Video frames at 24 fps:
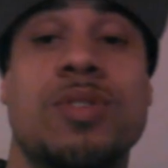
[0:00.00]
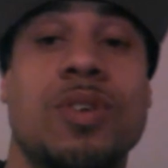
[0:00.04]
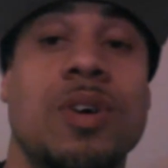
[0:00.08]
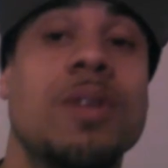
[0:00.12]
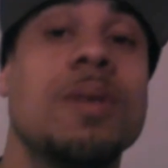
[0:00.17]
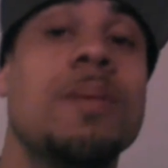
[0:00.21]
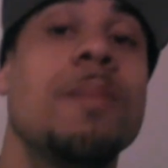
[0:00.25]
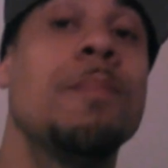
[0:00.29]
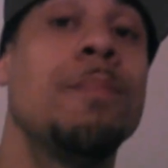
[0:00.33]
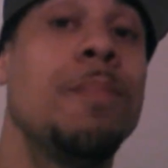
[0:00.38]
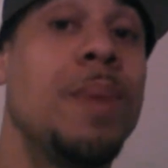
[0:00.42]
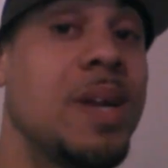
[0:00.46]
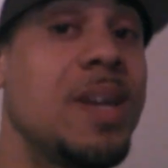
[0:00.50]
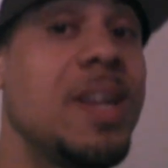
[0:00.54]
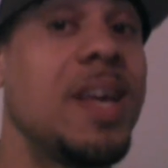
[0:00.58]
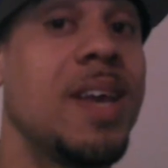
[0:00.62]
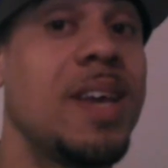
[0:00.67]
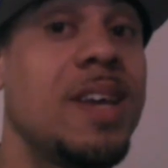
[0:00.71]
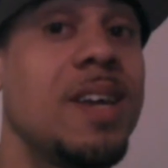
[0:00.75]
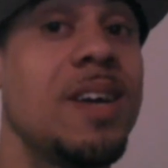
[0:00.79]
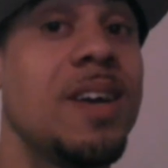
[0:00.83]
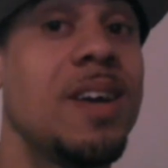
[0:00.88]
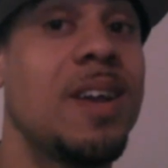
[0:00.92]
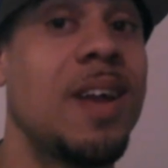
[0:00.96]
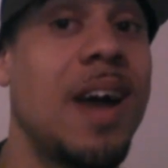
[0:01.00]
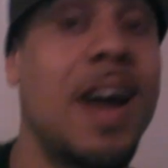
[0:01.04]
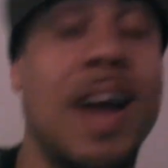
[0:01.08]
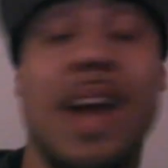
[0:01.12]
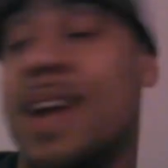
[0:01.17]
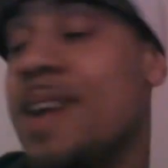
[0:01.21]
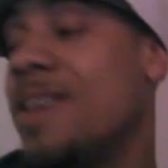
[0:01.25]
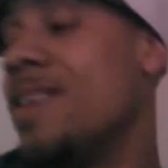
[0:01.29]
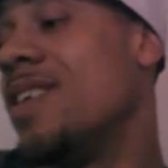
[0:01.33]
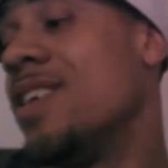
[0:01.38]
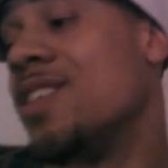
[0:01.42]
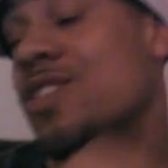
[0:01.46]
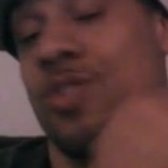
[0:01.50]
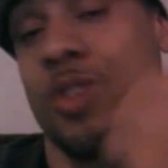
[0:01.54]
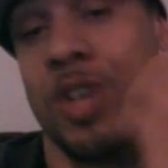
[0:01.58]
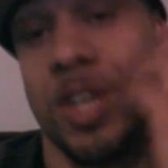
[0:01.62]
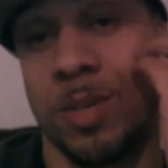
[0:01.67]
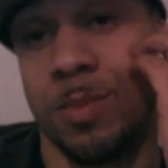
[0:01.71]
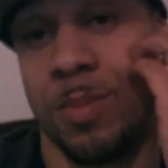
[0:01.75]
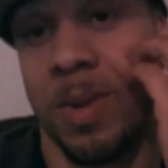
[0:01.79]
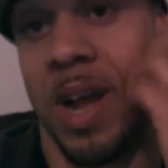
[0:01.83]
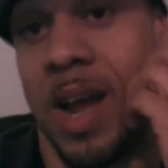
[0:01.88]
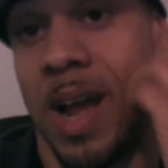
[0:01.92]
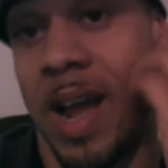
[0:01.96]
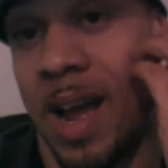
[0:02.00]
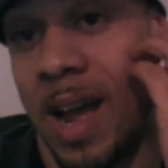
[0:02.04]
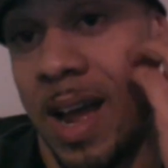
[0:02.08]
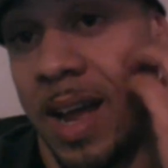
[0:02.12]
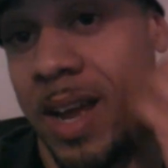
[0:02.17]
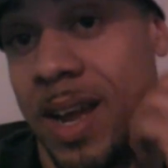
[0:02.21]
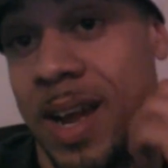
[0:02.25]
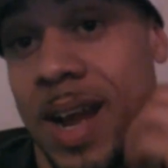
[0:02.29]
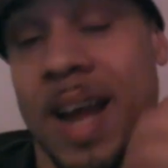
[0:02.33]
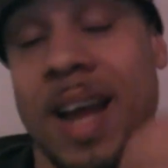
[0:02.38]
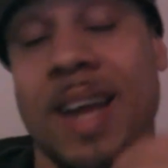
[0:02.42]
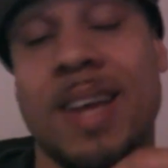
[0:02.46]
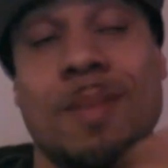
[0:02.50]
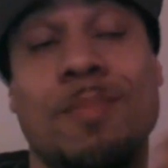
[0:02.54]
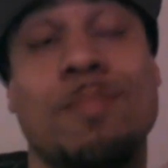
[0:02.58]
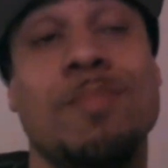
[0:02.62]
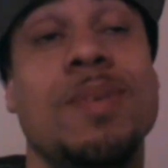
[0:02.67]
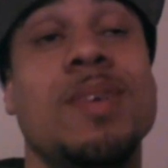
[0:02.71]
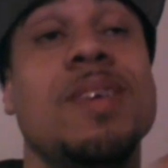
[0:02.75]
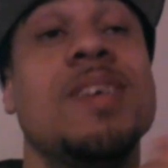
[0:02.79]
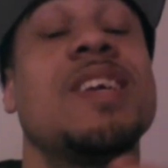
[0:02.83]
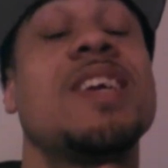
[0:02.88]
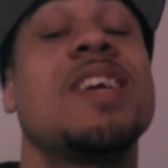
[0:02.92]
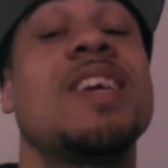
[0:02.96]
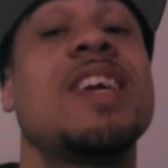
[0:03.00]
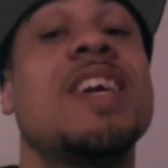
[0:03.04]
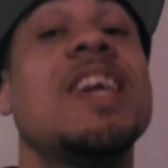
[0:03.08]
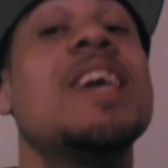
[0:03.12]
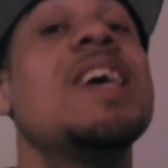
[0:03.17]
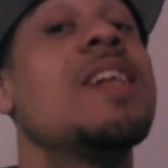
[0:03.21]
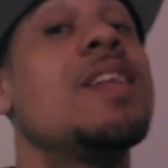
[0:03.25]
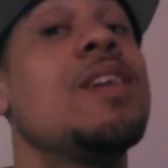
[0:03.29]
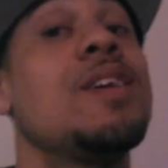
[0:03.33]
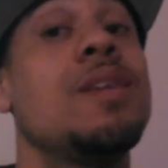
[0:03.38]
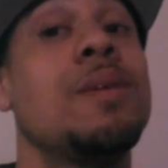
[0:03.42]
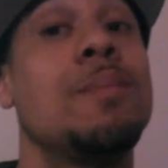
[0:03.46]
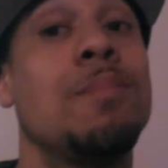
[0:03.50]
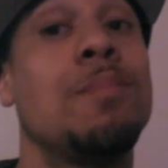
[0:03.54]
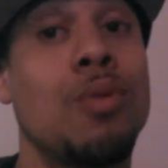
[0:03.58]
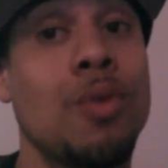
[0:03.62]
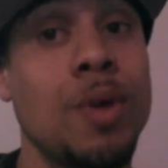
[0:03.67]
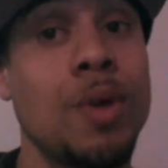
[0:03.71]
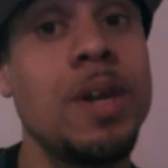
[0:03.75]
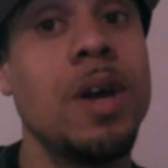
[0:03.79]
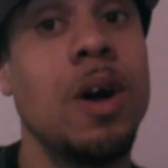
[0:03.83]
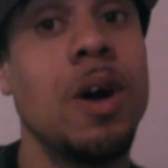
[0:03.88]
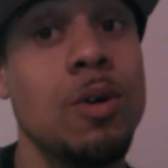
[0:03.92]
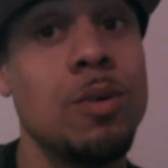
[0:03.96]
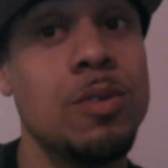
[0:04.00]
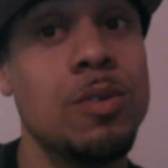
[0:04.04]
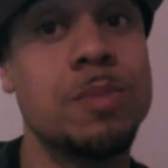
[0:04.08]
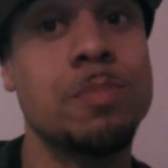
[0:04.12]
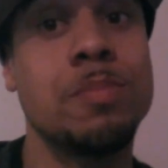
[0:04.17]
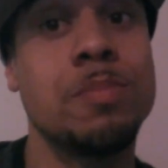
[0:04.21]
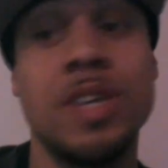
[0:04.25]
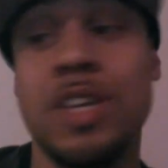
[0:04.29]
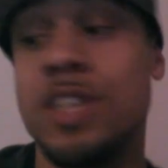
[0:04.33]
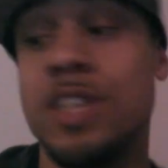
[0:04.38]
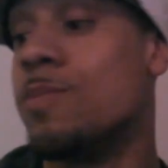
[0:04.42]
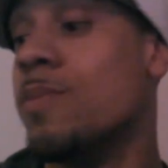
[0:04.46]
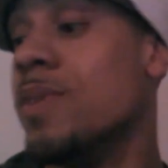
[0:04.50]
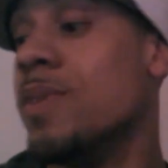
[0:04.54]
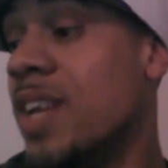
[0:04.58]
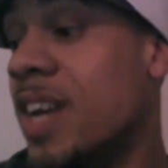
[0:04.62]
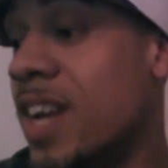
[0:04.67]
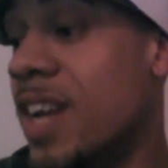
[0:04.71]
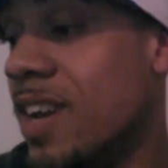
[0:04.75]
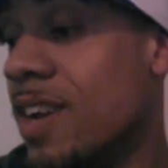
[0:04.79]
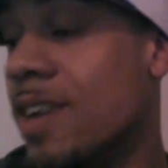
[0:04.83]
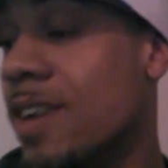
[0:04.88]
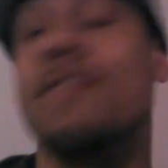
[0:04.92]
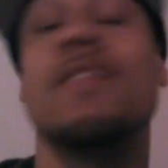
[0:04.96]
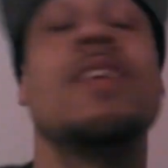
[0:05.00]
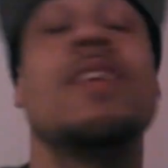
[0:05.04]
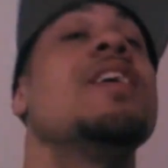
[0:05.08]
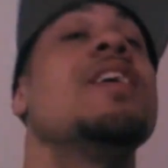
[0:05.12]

on them, but they good, all right? Trust me, I be killing the burritos, please believe.